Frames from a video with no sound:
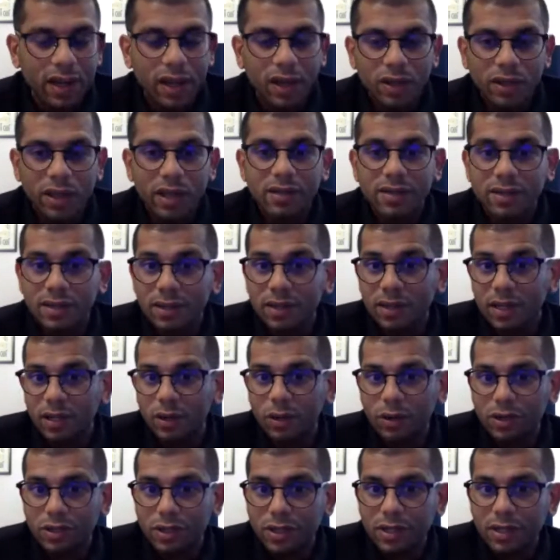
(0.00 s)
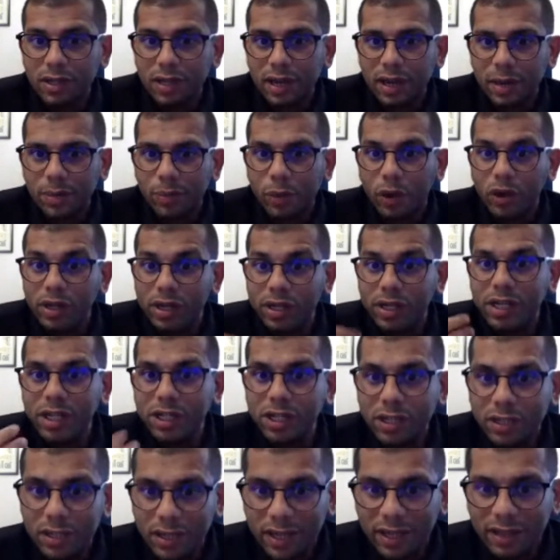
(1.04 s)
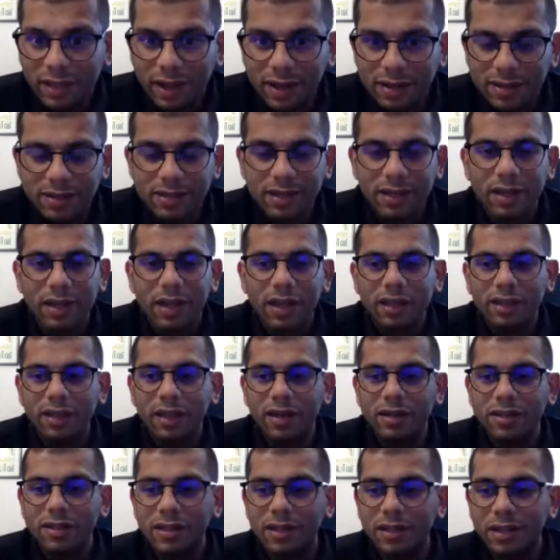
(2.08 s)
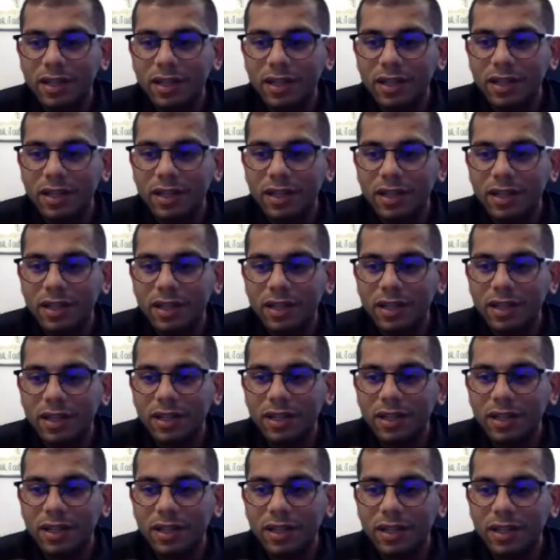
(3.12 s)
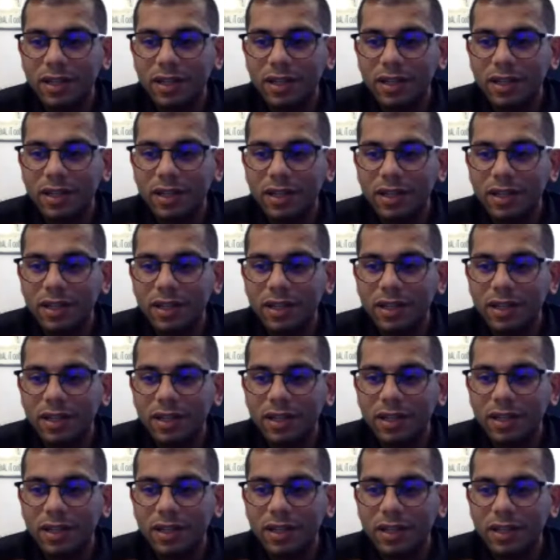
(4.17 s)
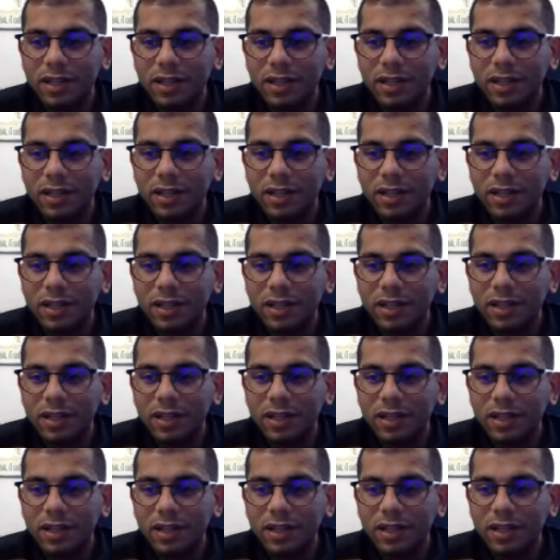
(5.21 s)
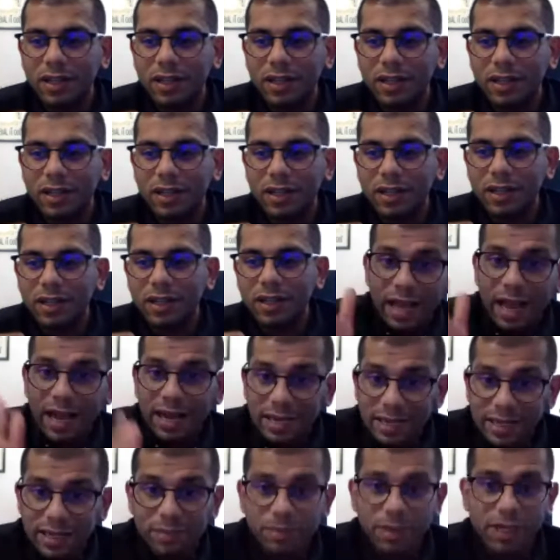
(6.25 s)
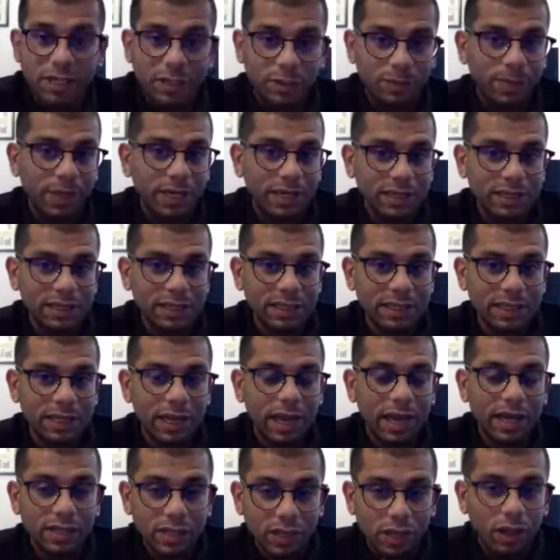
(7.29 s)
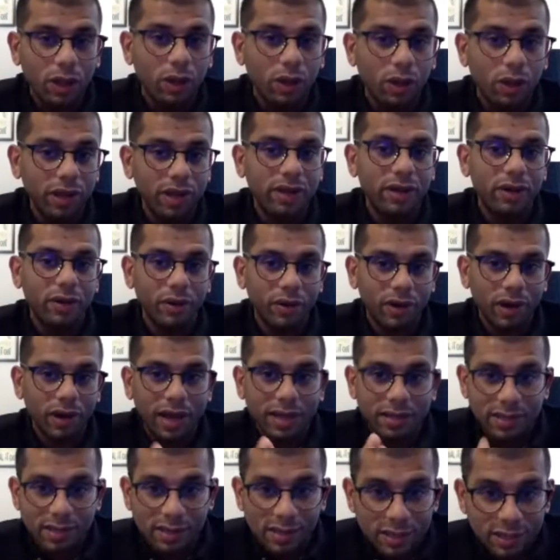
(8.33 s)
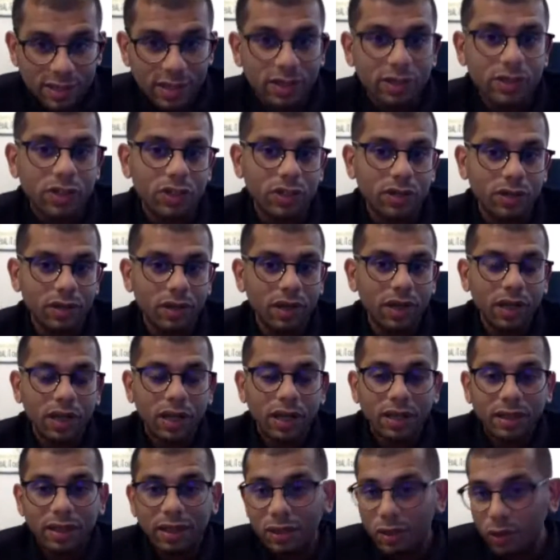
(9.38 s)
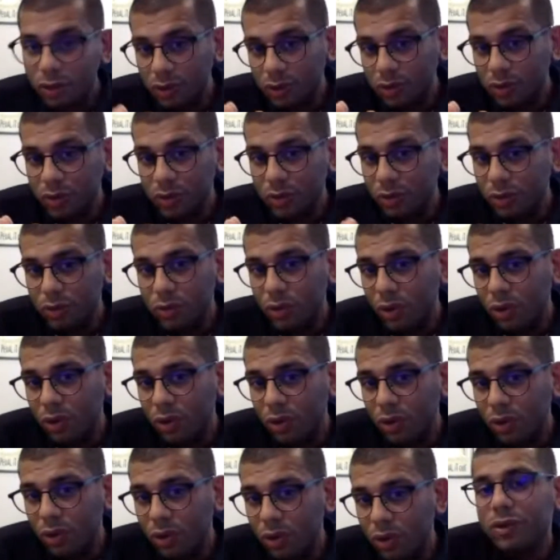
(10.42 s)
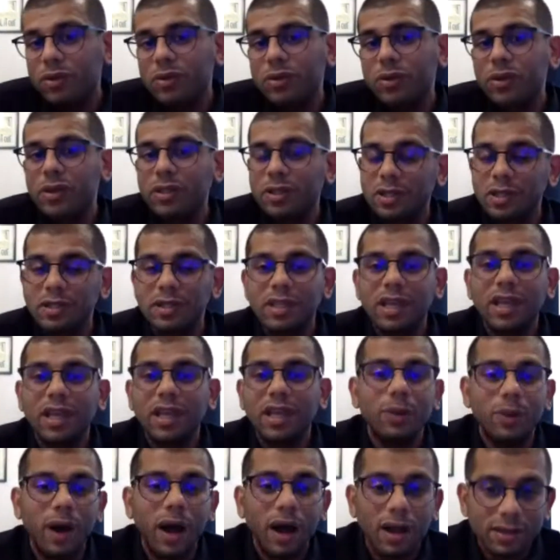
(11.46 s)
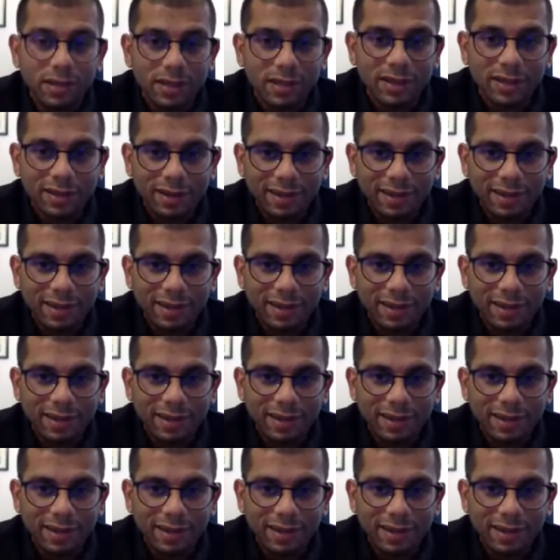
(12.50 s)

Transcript: There are certain questions that a politician can ask. There are certain questions that a news anchor can ask. But when you're in an academic space, as a lawyer or as a researcher, not all of those questions can you ask.